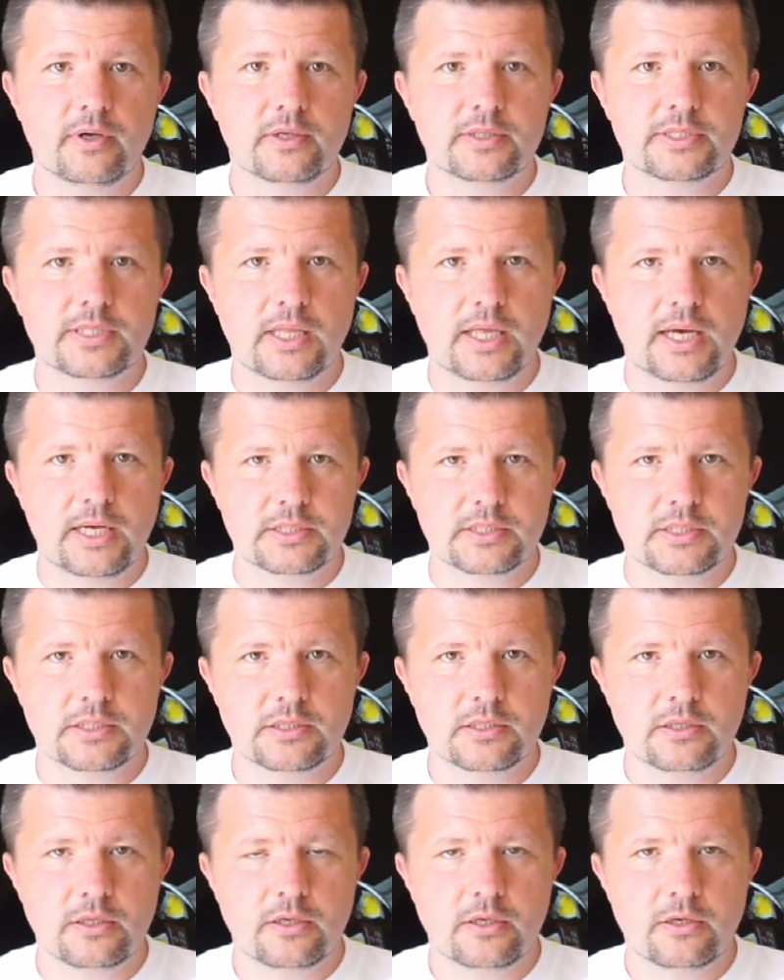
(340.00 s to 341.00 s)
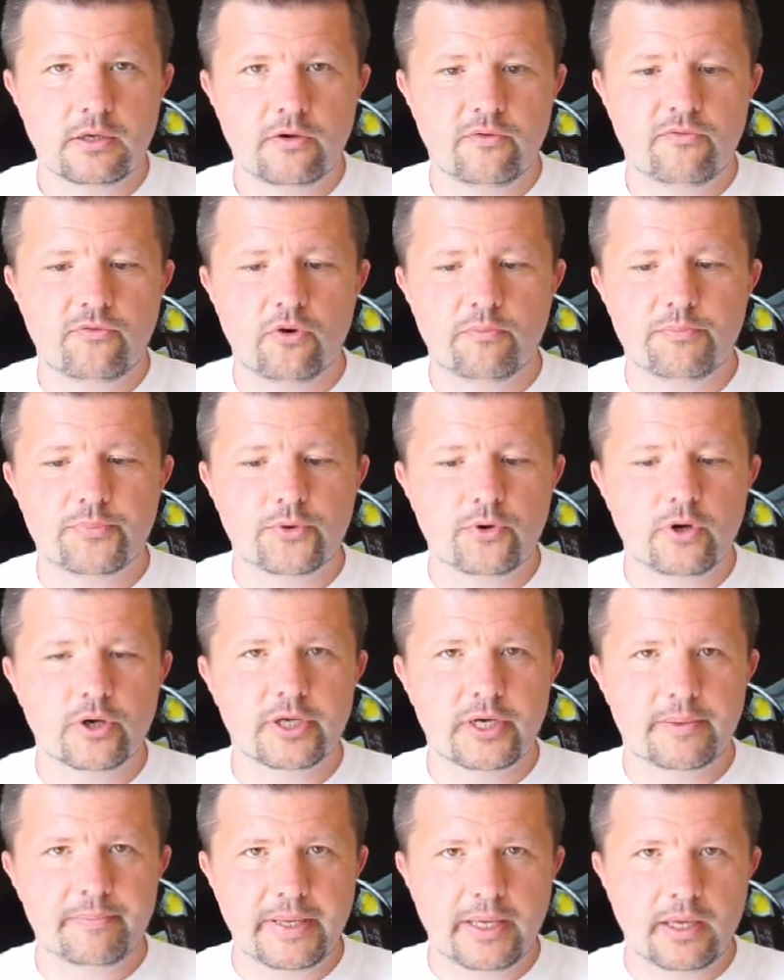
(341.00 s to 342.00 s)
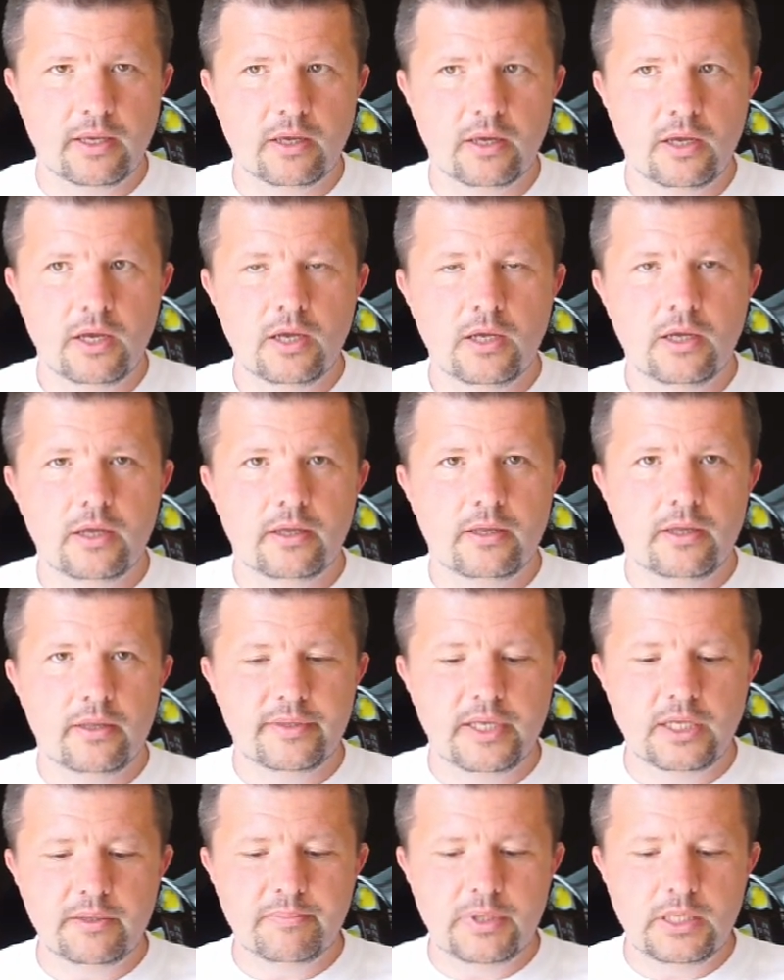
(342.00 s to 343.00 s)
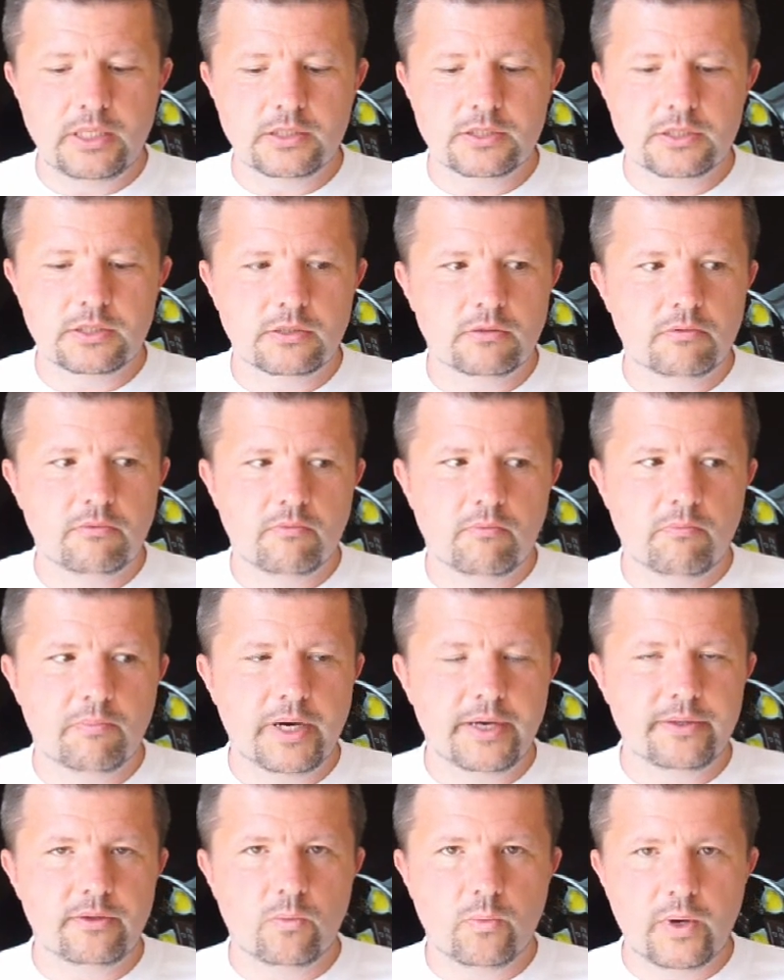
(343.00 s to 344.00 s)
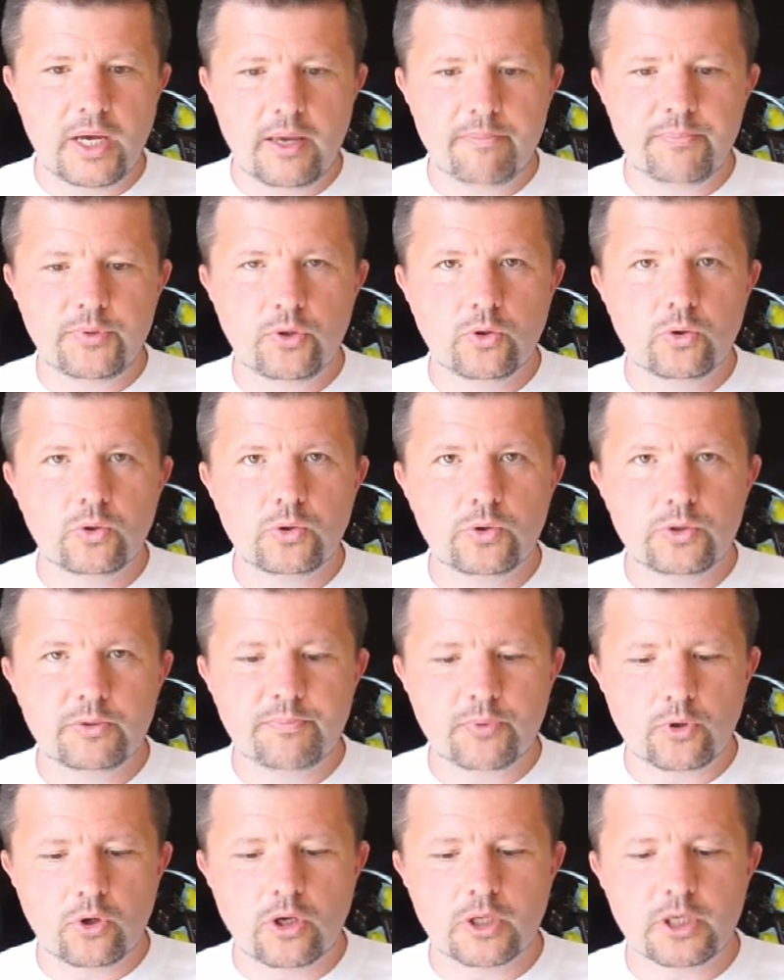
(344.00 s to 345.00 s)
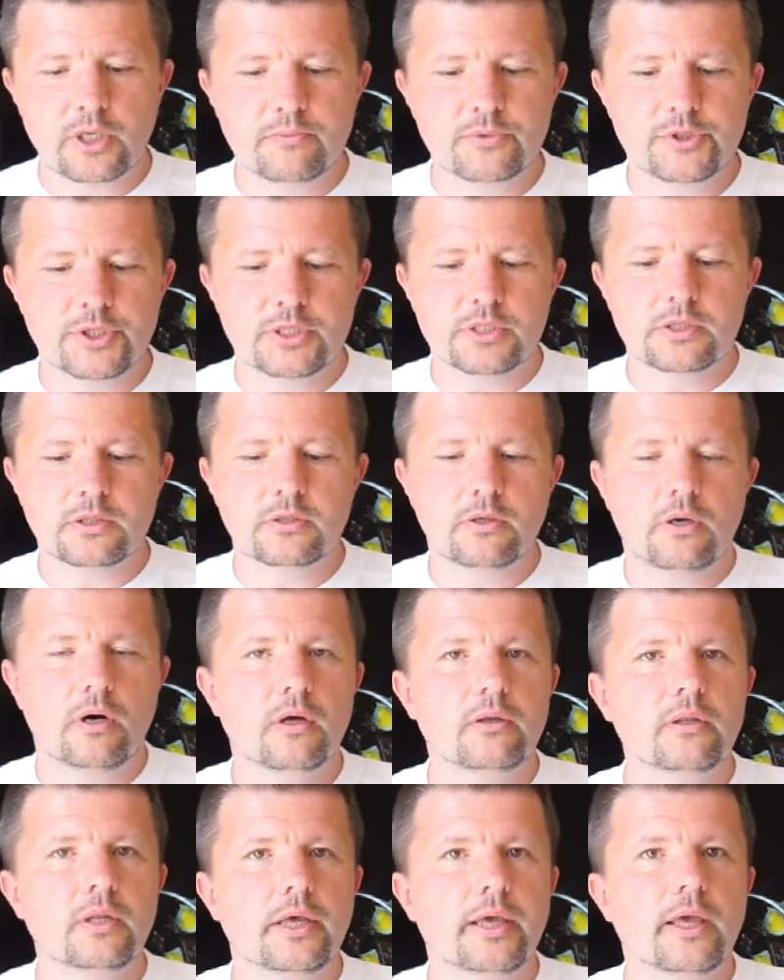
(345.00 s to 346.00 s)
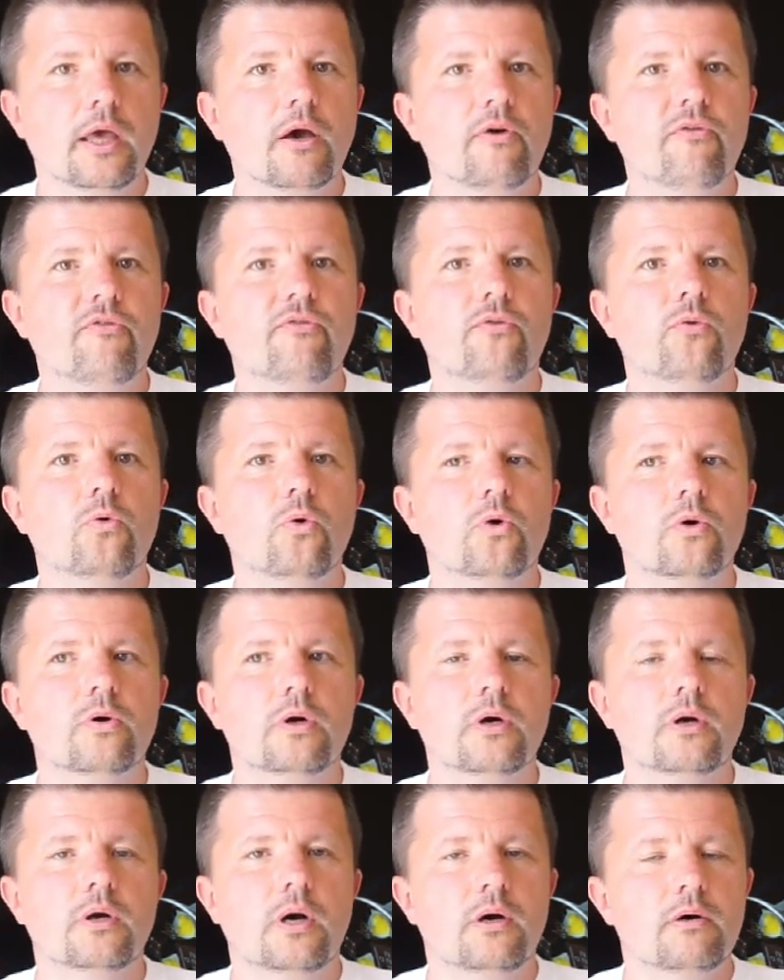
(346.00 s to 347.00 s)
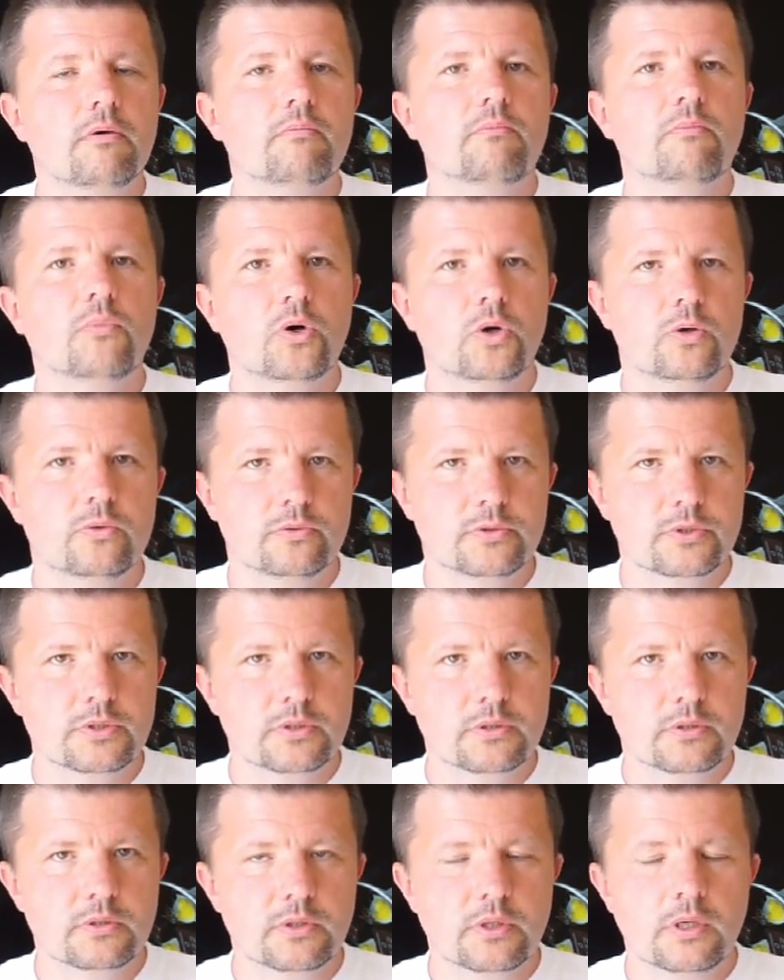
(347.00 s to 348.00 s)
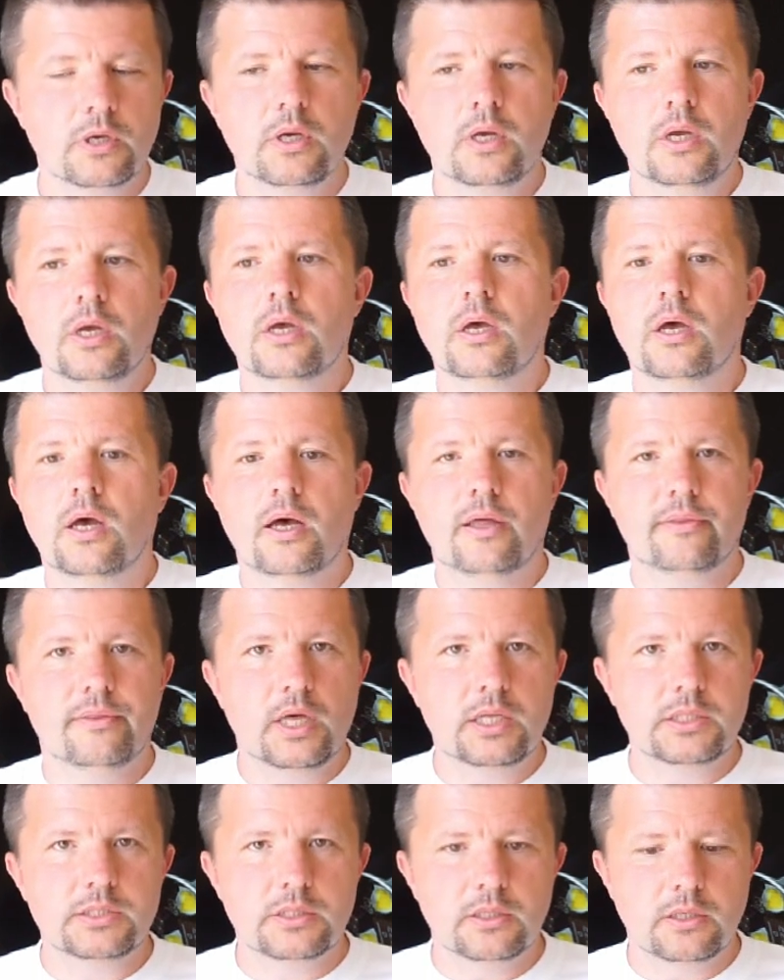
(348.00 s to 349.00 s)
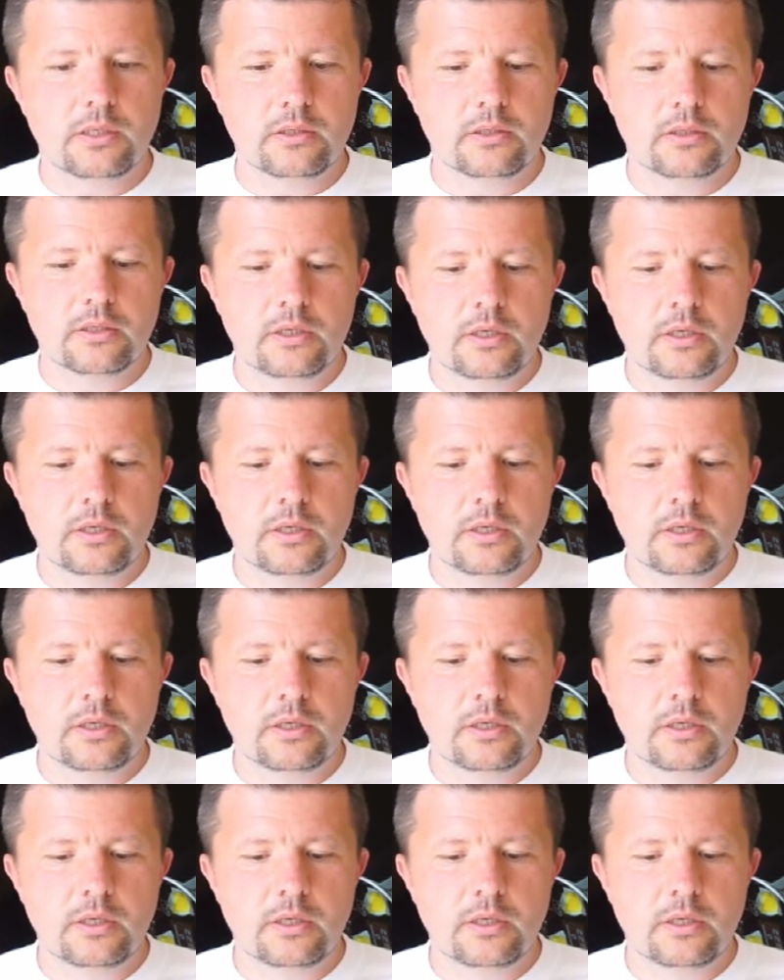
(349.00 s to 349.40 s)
slots for programming. That means by the web you could program just only 4 modes, and that's it.